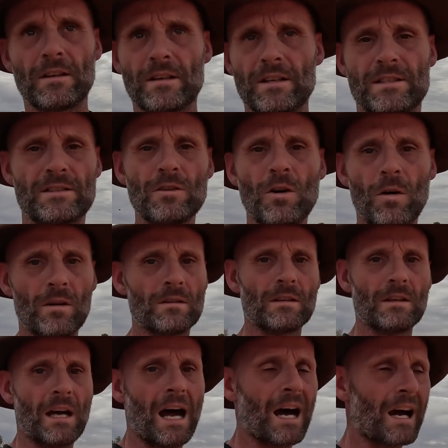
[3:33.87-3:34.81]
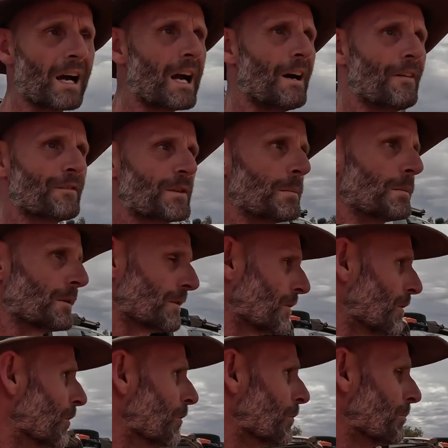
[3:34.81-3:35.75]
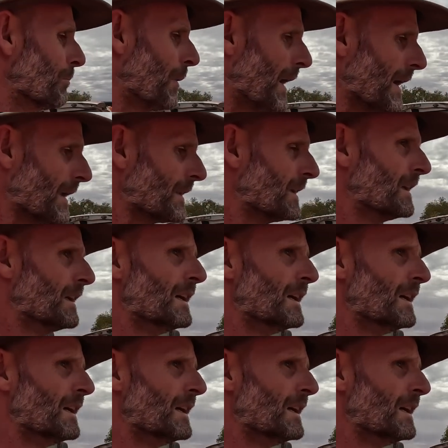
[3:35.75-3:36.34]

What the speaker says: Like, it's not uncomfortable at all, but